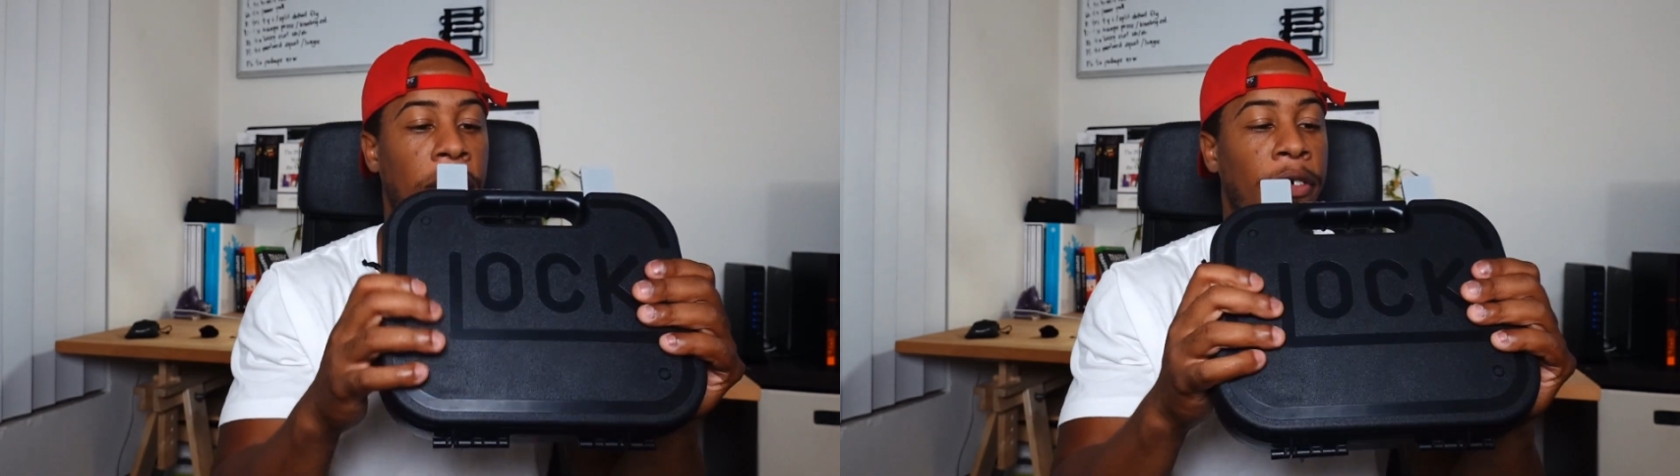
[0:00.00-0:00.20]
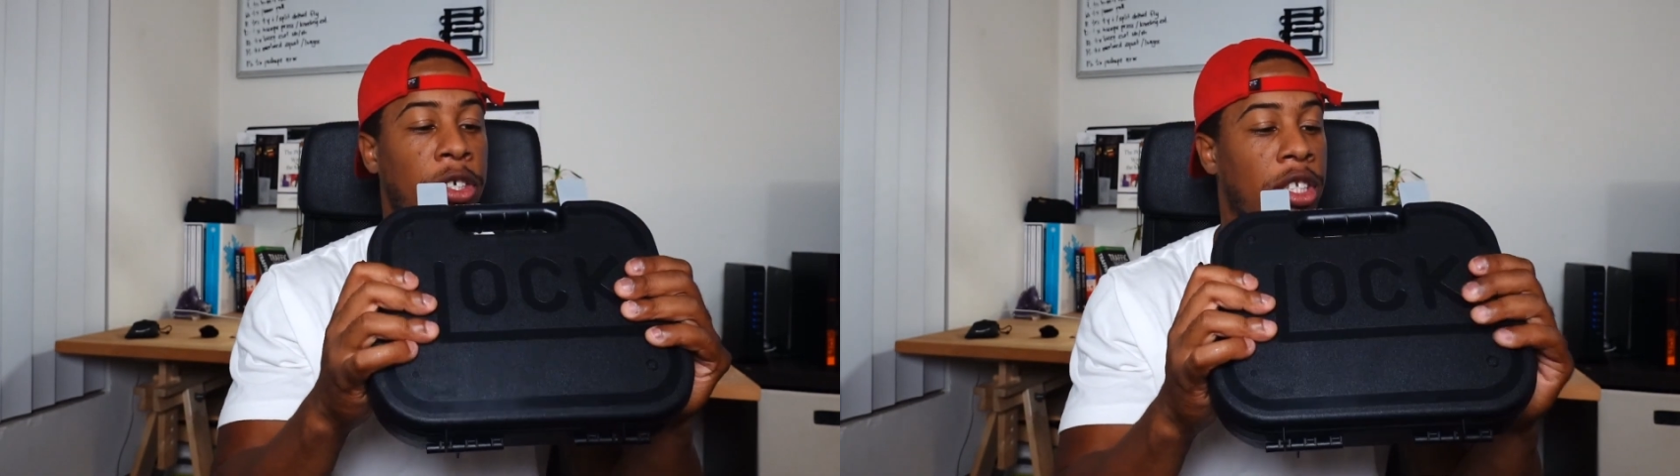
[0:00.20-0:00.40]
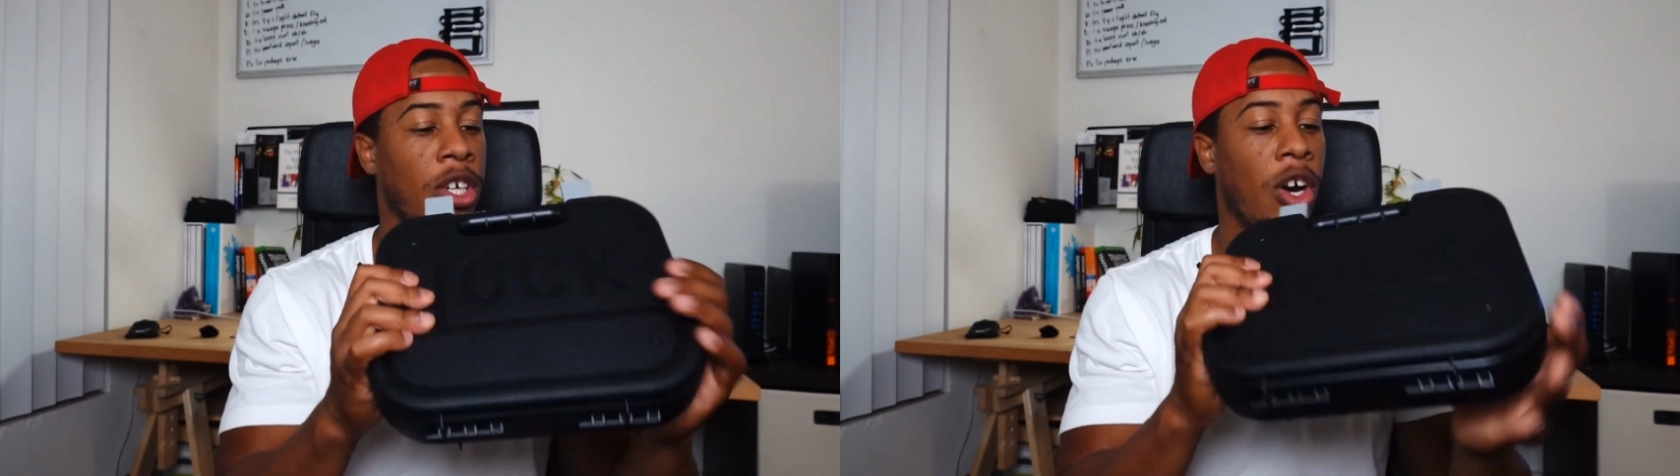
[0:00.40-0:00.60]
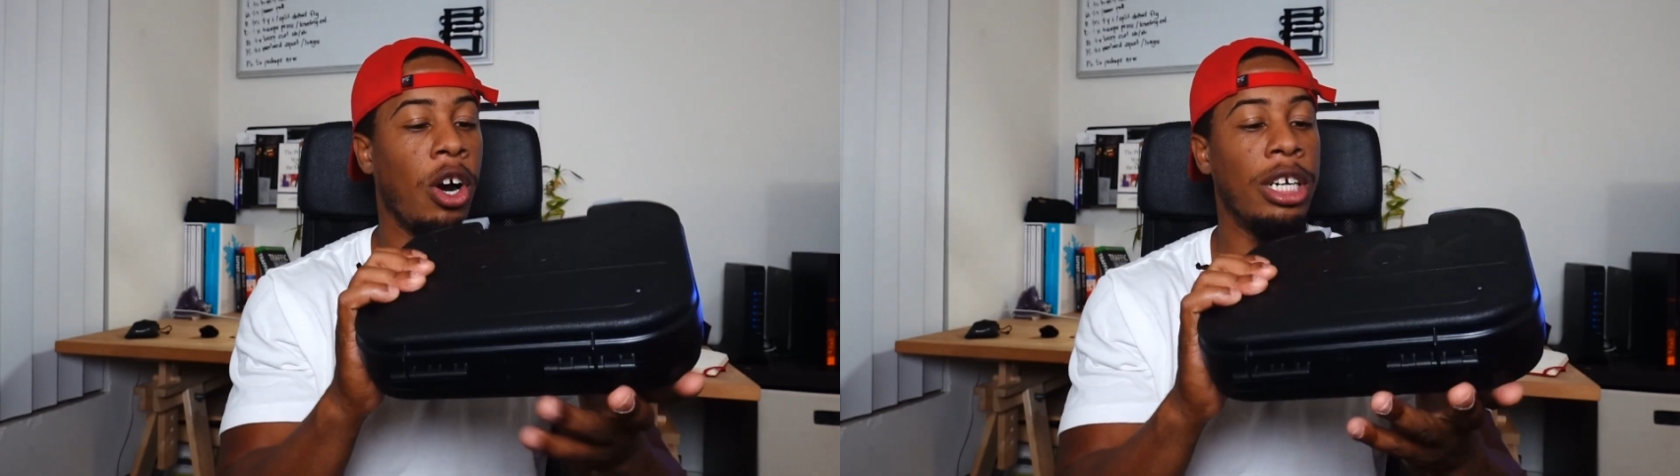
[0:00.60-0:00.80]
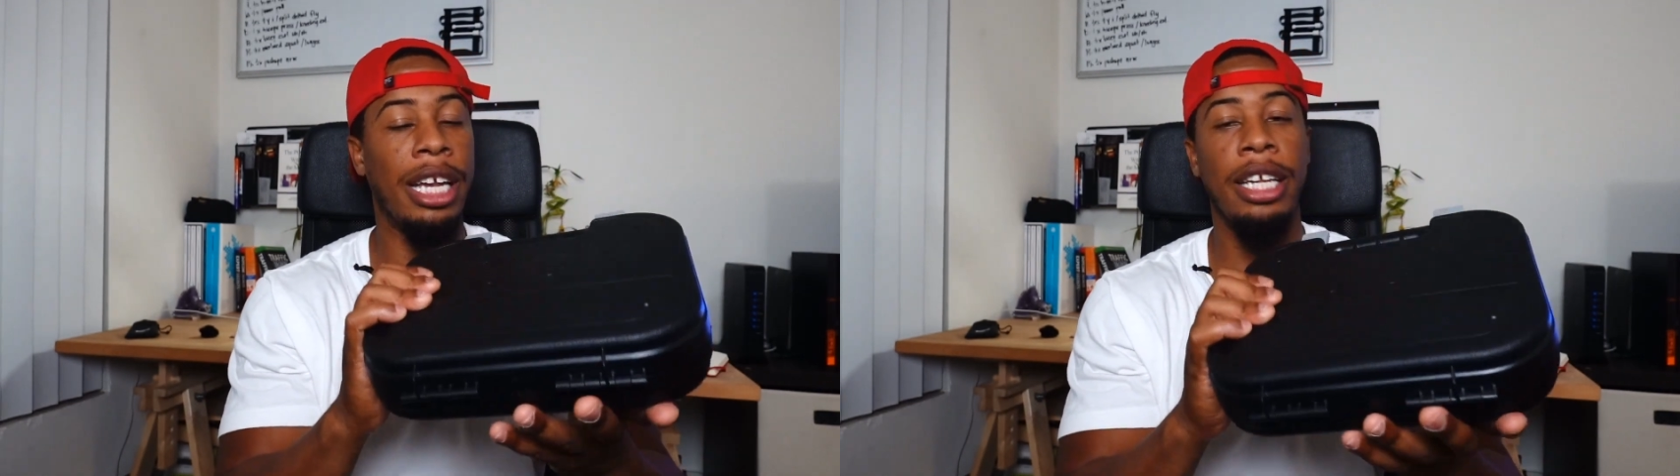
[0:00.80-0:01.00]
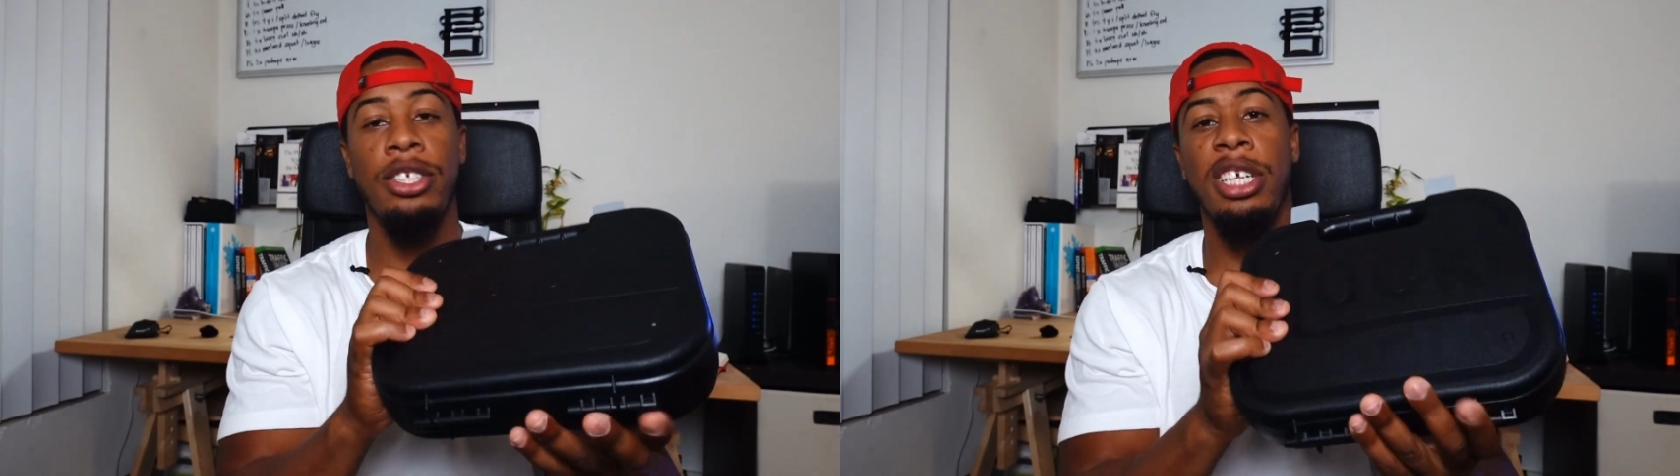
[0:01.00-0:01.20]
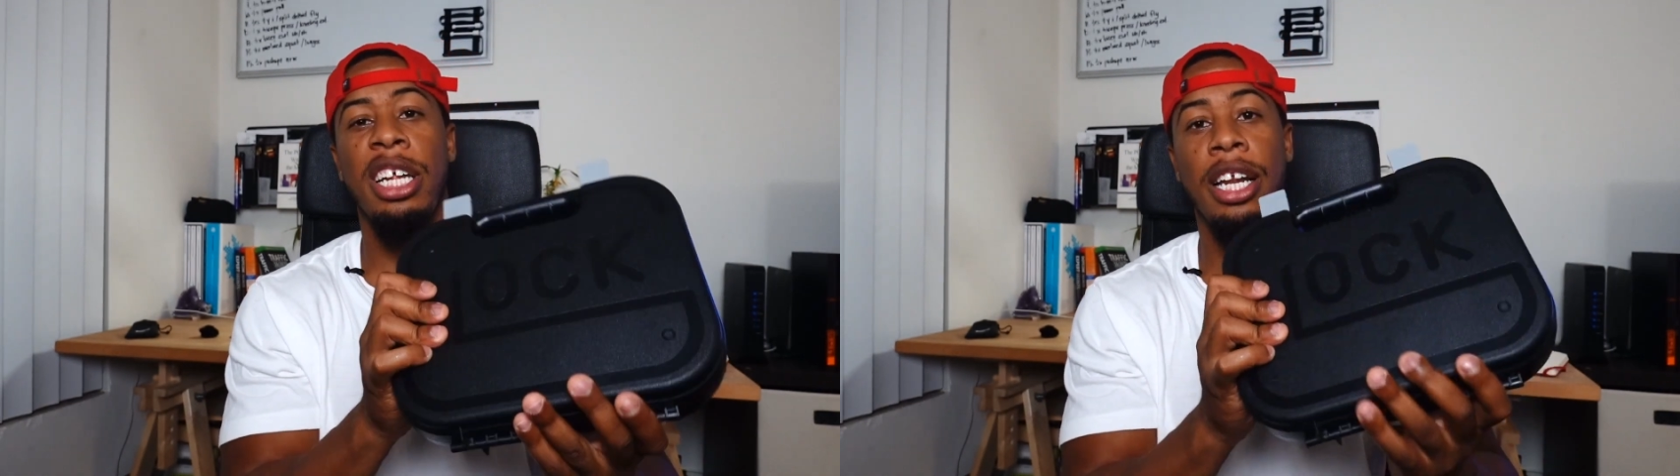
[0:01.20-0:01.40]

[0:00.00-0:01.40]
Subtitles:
Versus the hard case, you get a